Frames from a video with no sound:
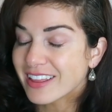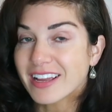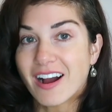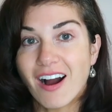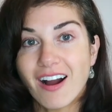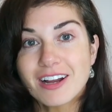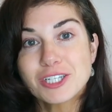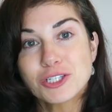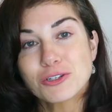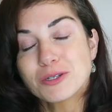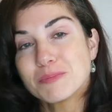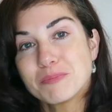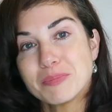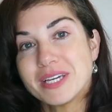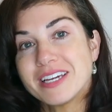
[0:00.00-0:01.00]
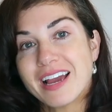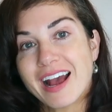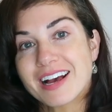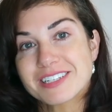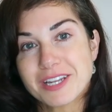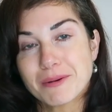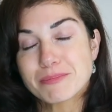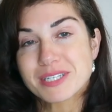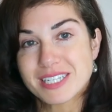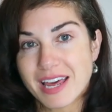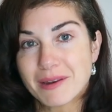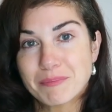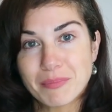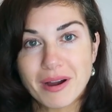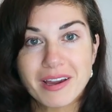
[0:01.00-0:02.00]
like, I shouldn't be as
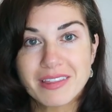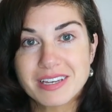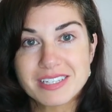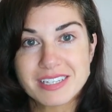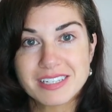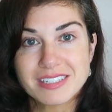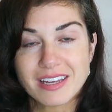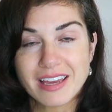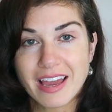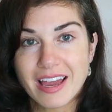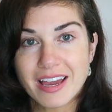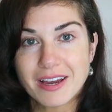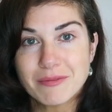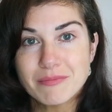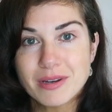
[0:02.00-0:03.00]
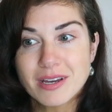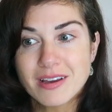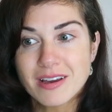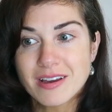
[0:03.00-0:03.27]
upset by this as I am,